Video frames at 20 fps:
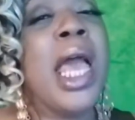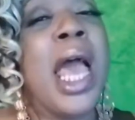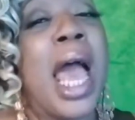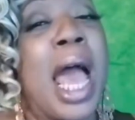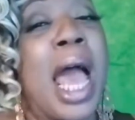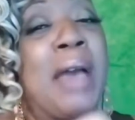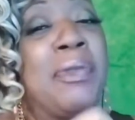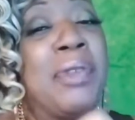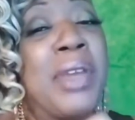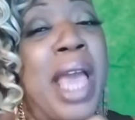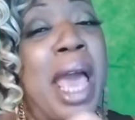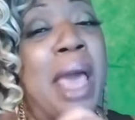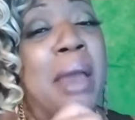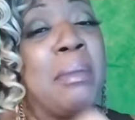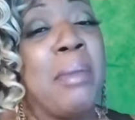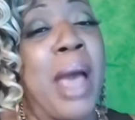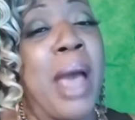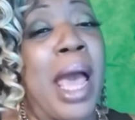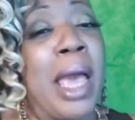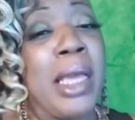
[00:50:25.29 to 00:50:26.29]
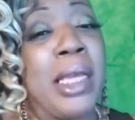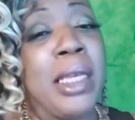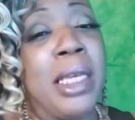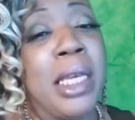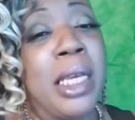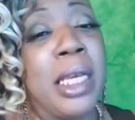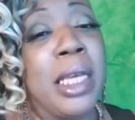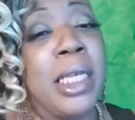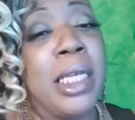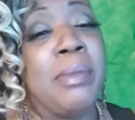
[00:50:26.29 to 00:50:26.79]
I've gotten my
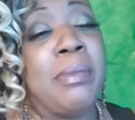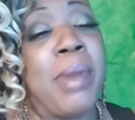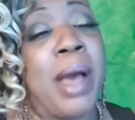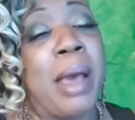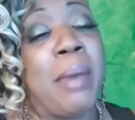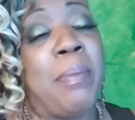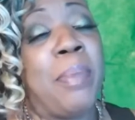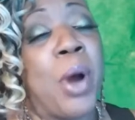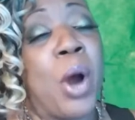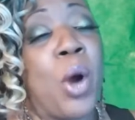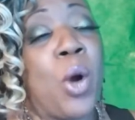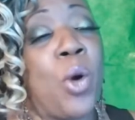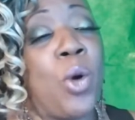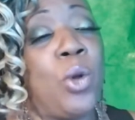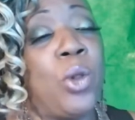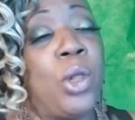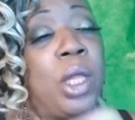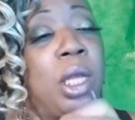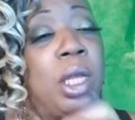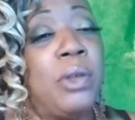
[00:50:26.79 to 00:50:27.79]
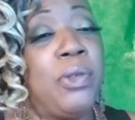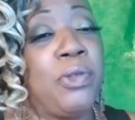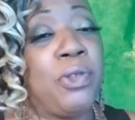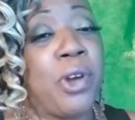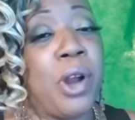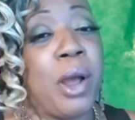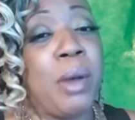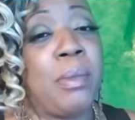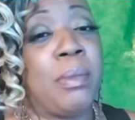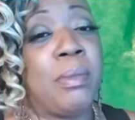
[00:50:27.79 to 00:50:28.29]
bowl
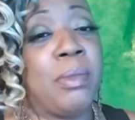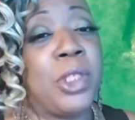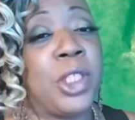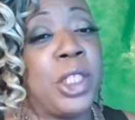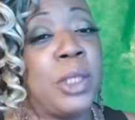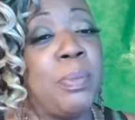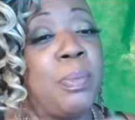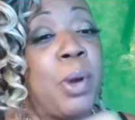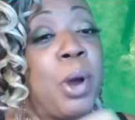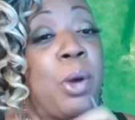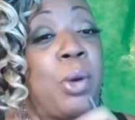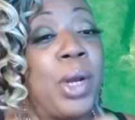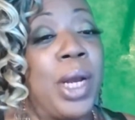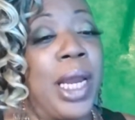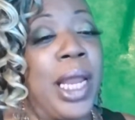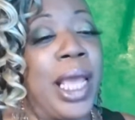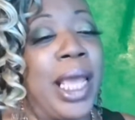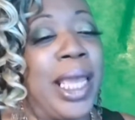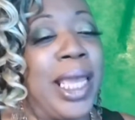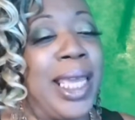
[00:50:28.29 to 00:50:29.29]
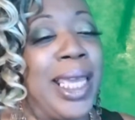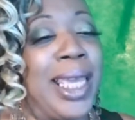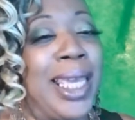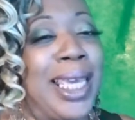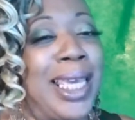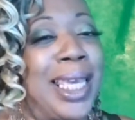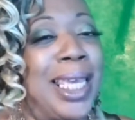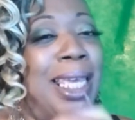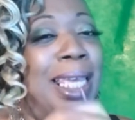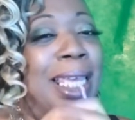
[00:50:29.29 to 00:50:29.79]
from Chipotle
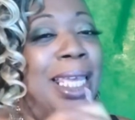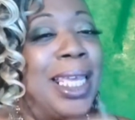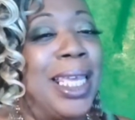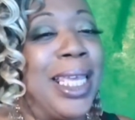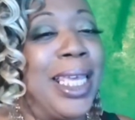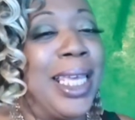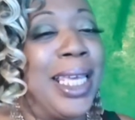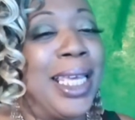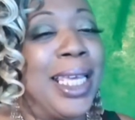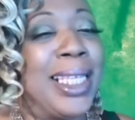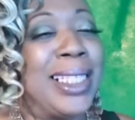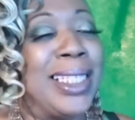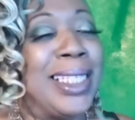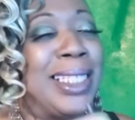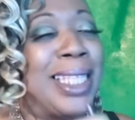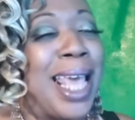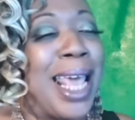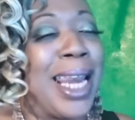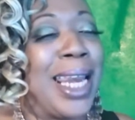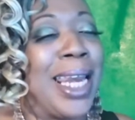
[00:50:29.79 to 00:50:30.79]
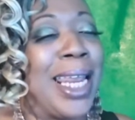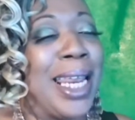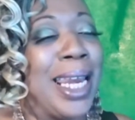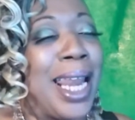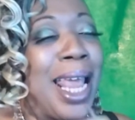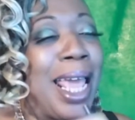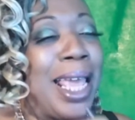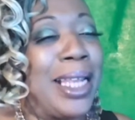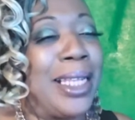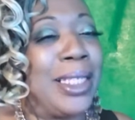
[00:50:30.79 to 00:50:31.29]
here. It's Saturday
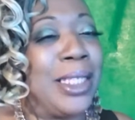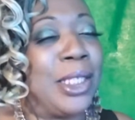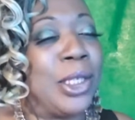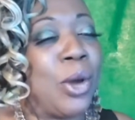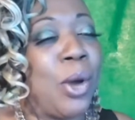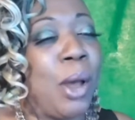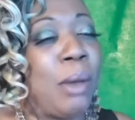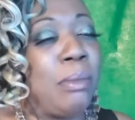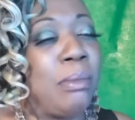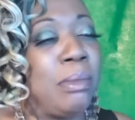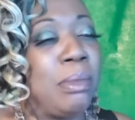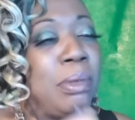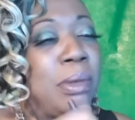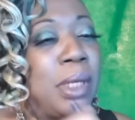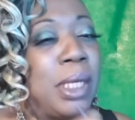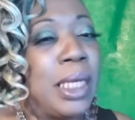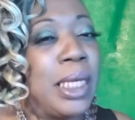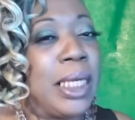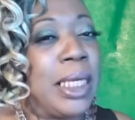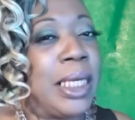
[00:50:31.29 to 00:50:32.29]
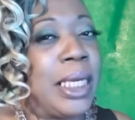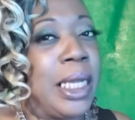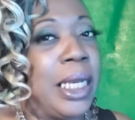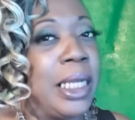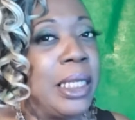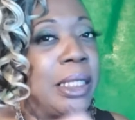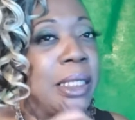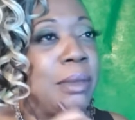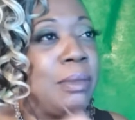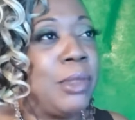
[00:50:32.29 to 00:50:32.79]
night, so I'm getting
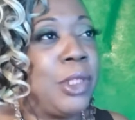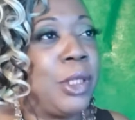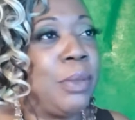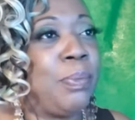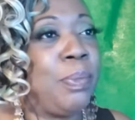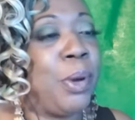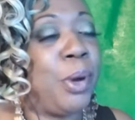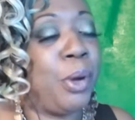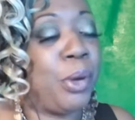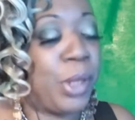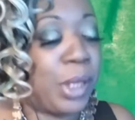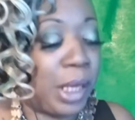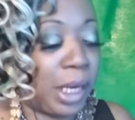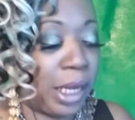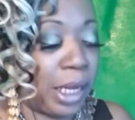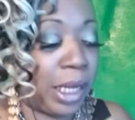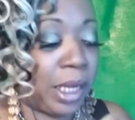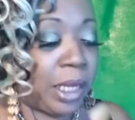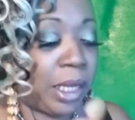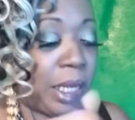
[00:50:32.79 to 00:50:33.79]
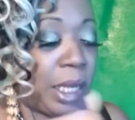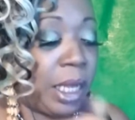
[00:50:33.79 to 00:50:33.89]
some Chipotle.